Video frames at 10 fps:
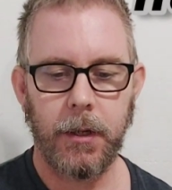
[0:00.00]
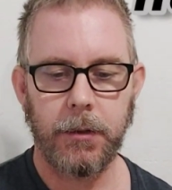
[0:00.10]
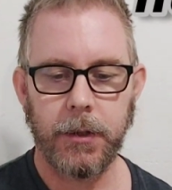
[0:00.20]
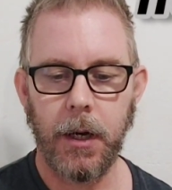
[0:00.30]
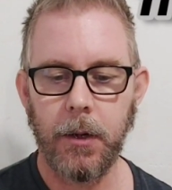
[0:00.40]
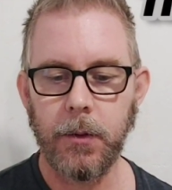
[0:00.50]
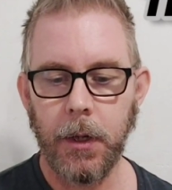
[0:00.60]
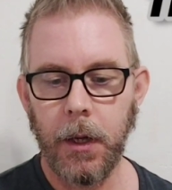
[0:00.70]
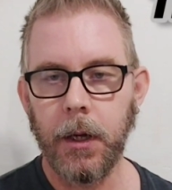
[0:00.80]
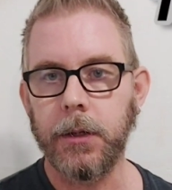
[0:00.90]
So
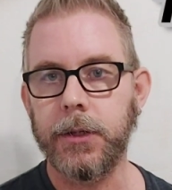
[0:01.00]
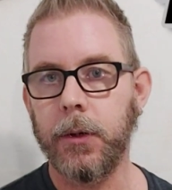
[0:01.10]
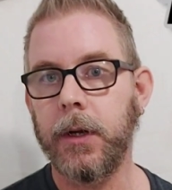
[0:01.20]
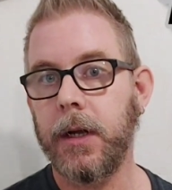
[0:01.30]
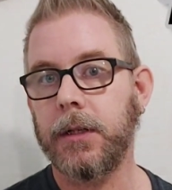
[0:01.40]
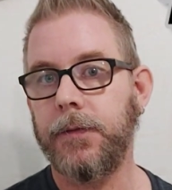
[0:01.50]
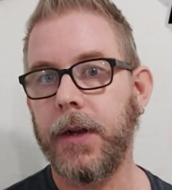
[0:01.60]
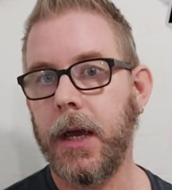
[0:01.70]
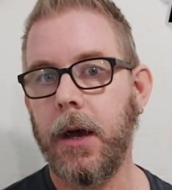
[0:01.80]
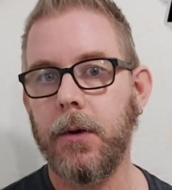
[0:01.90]
until the next
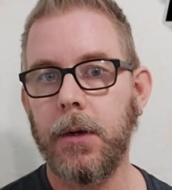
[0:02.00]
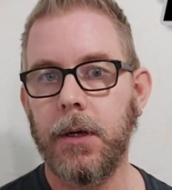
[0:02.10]
video,